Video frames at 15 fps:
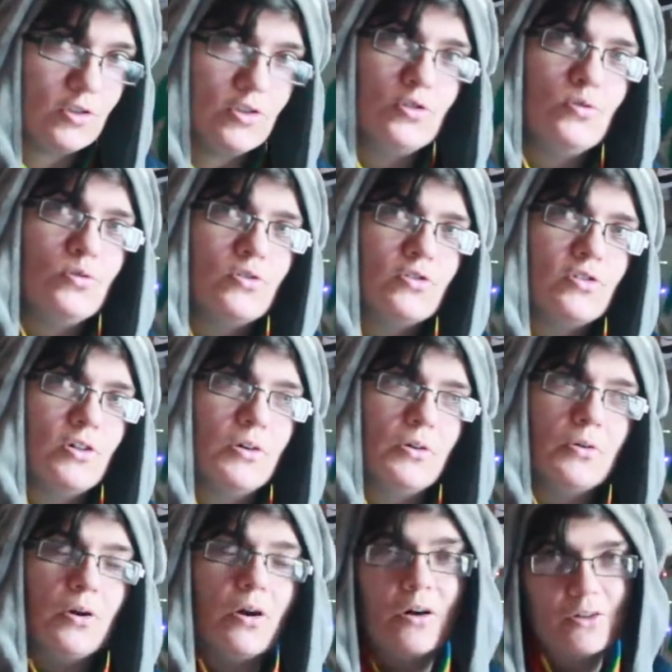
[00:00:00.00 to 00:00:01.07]
to do
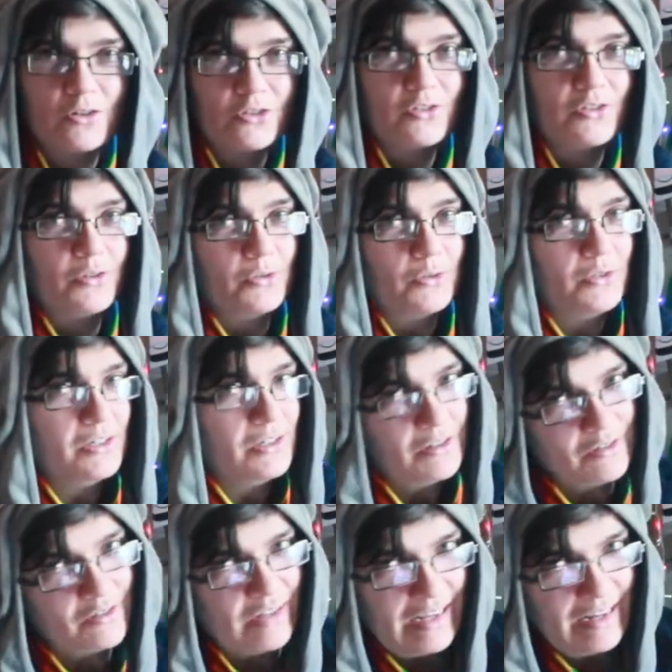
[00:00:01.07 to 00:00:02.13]
so, also
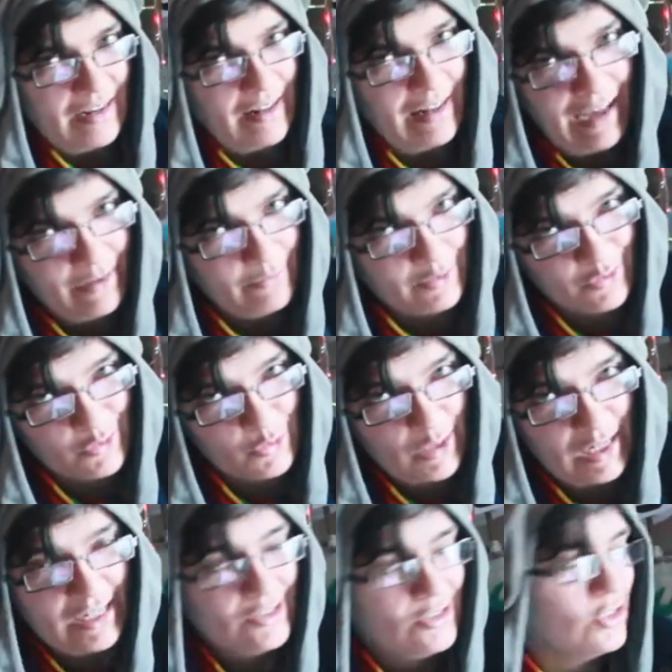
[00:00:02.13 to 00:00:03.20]
is in Life is
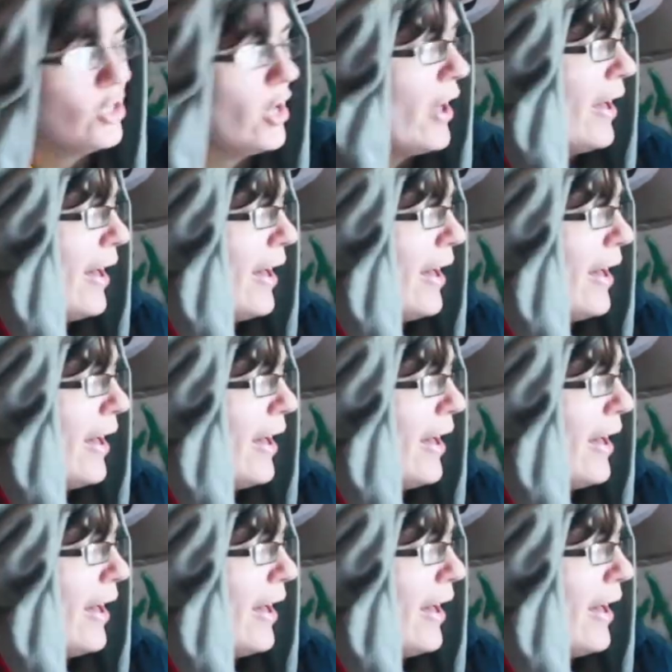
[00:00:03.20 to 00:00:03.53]
Strange.